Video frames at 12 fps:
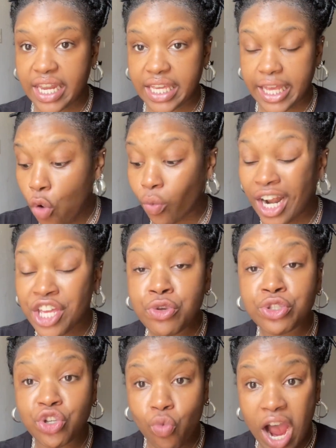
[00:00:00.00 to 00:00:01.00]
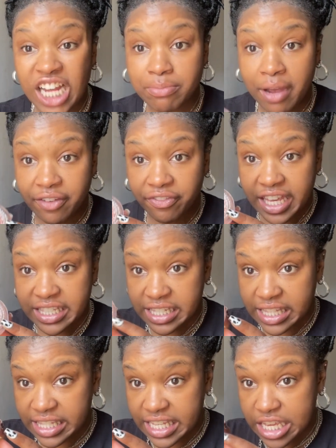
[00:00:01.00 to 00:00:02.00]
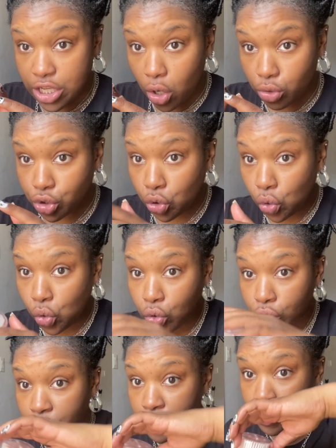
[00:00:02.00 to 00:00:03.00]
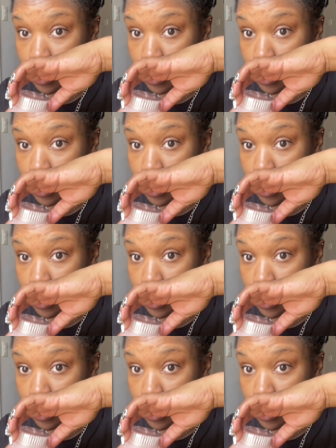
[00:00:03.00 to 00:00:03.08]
again. What I use to wash my face is this GoTo's